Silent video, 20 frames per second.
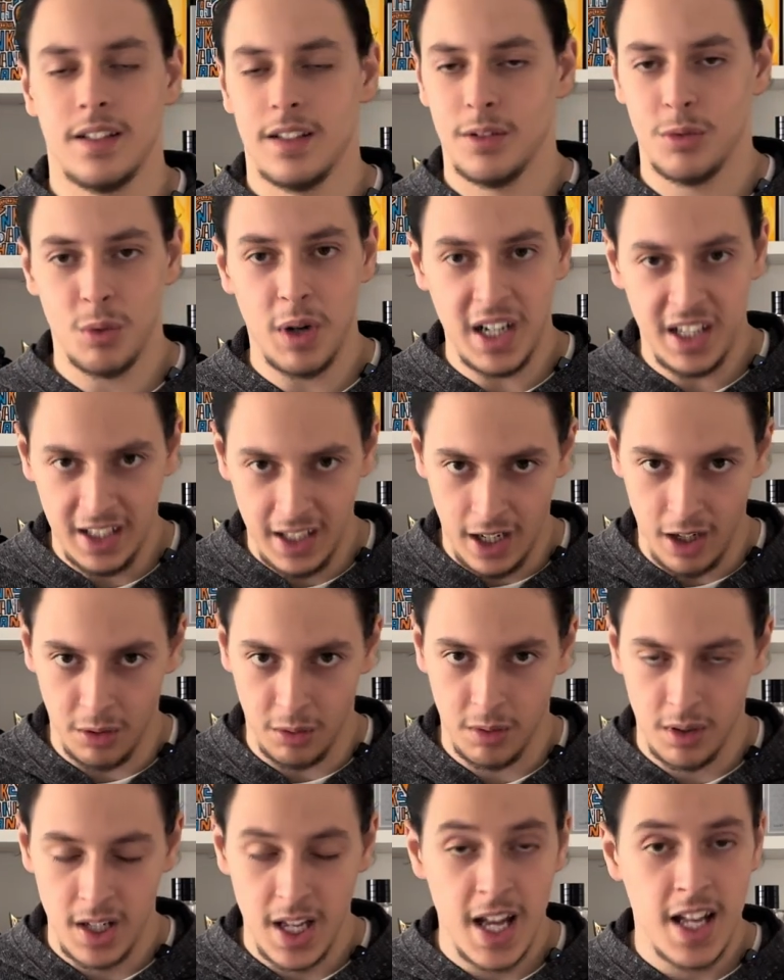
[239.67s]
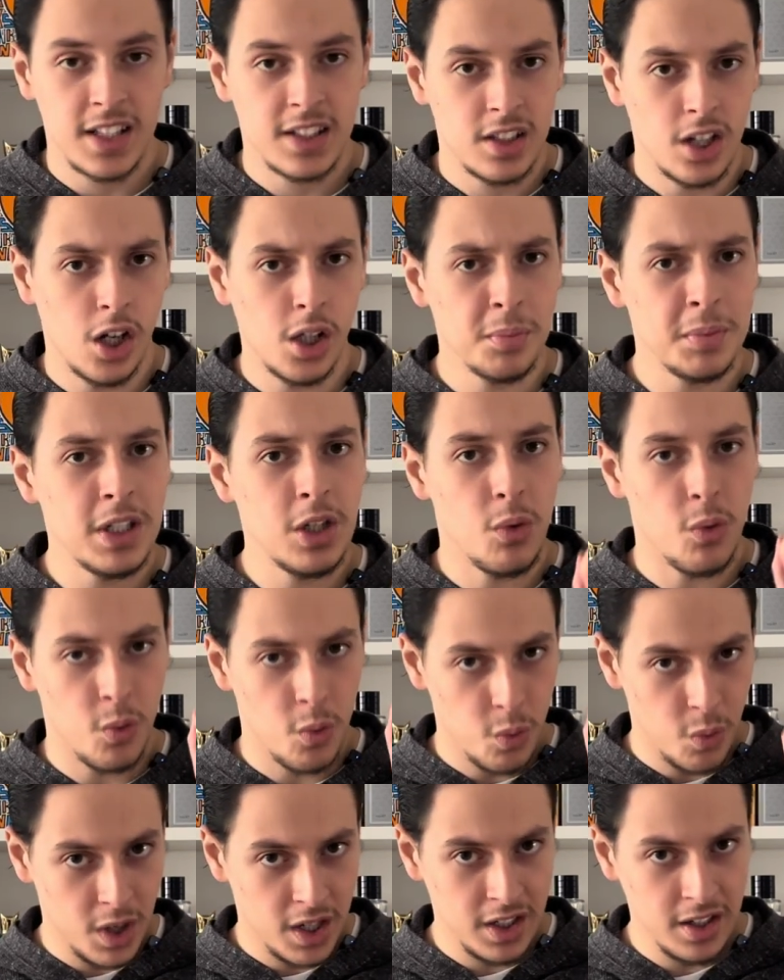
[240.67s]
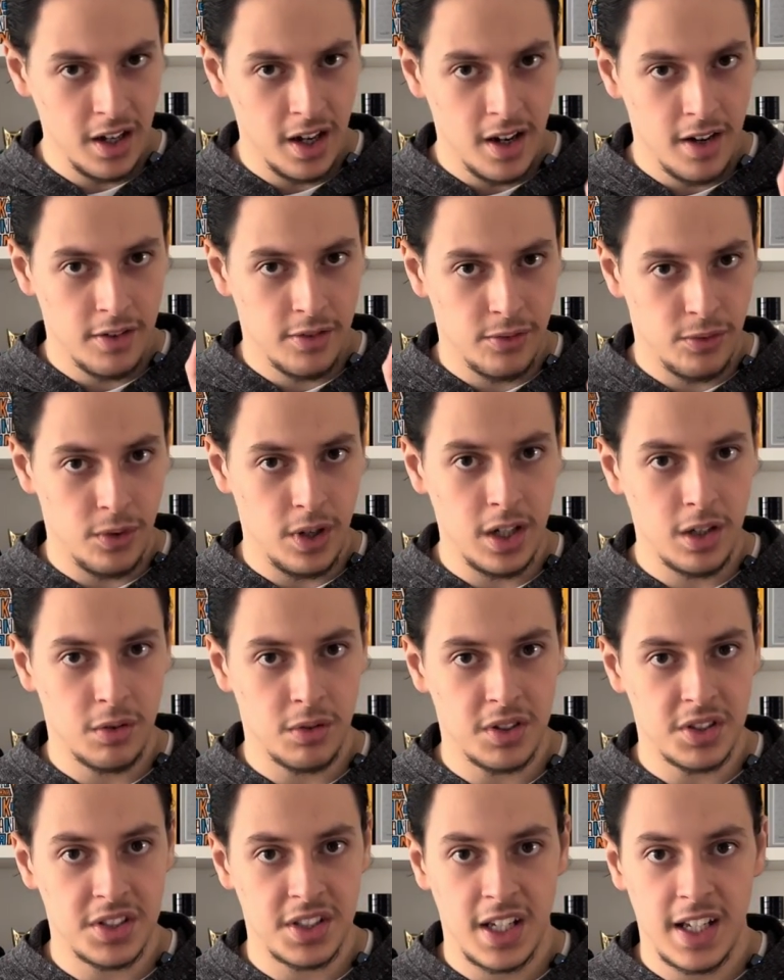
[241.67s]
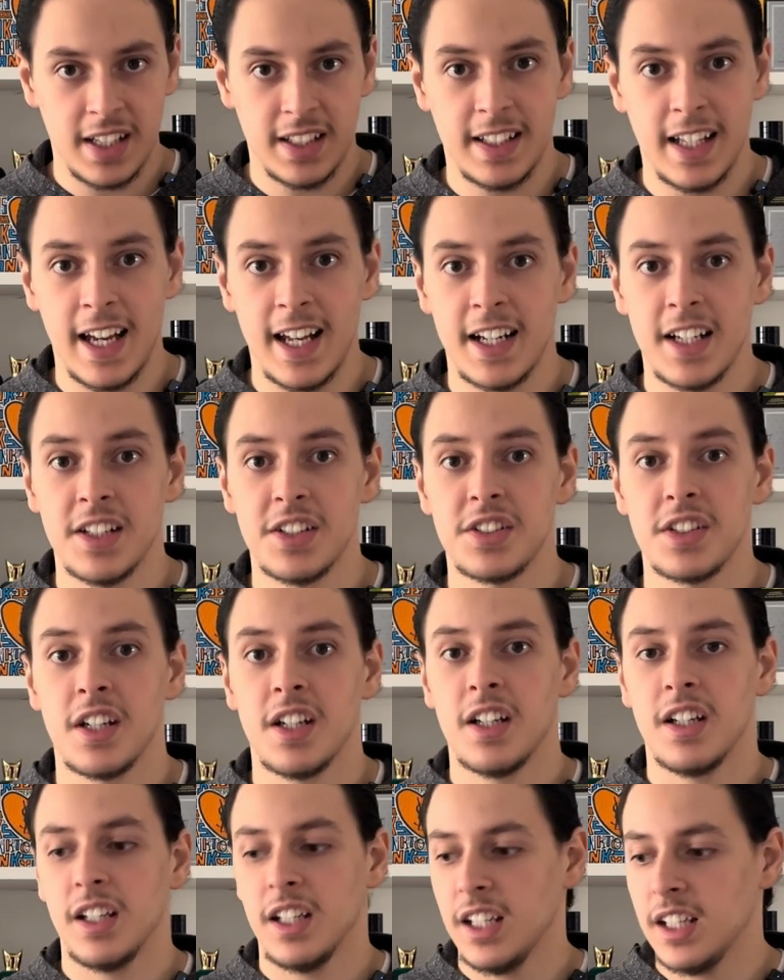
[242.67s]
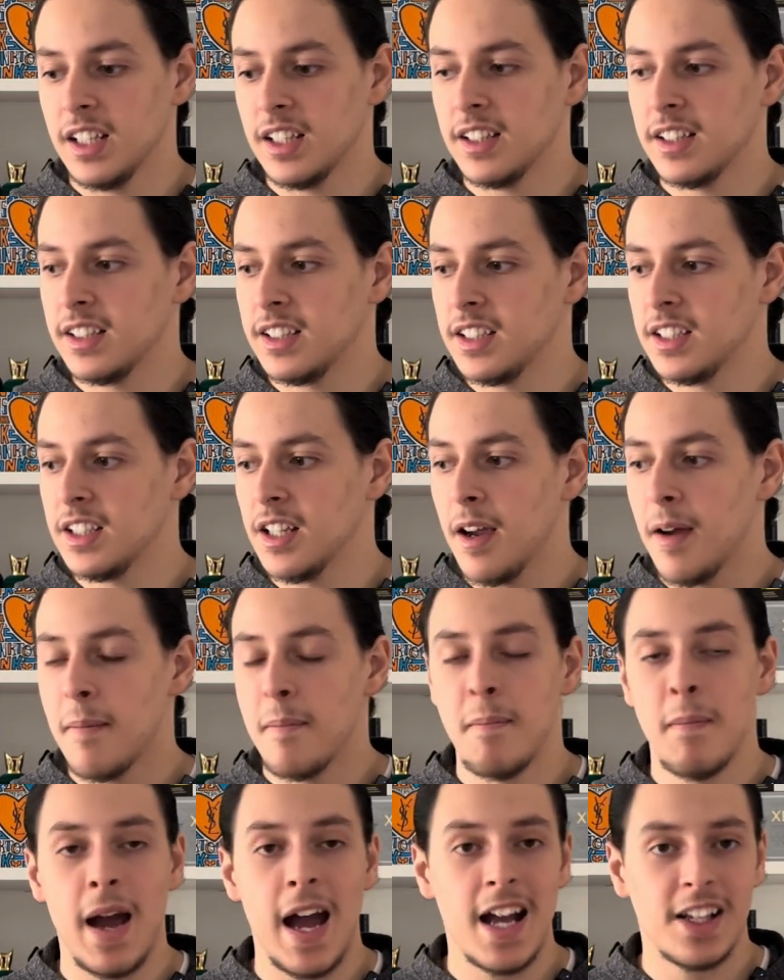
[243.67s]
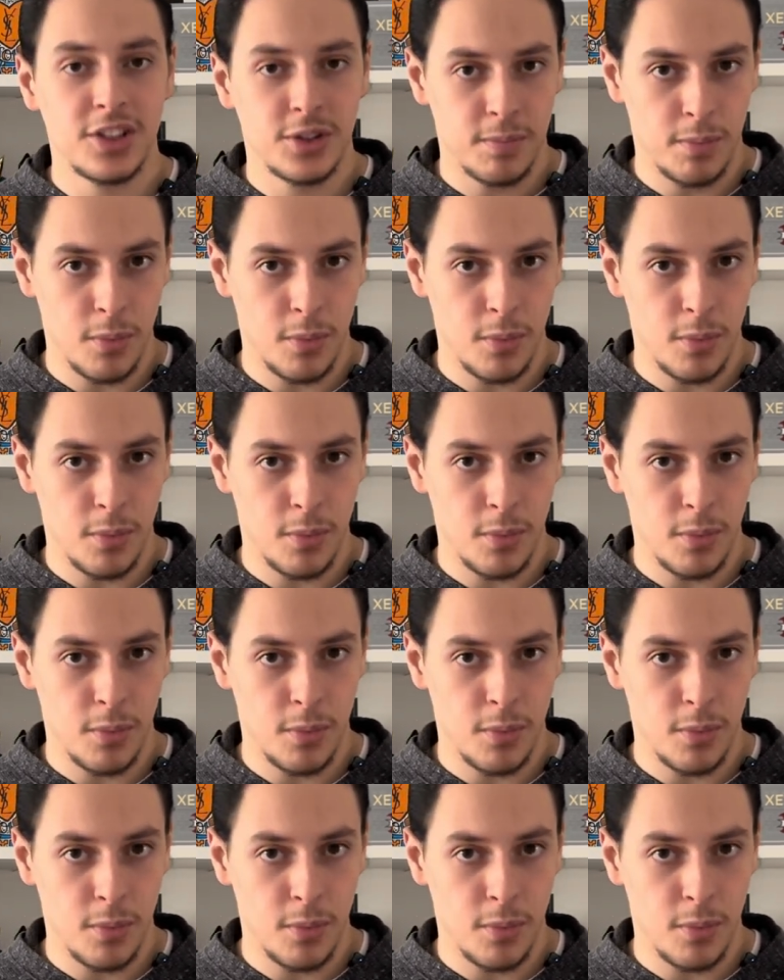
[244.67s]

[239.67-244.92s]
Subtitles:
right now, tell me one fragrance that is in the mass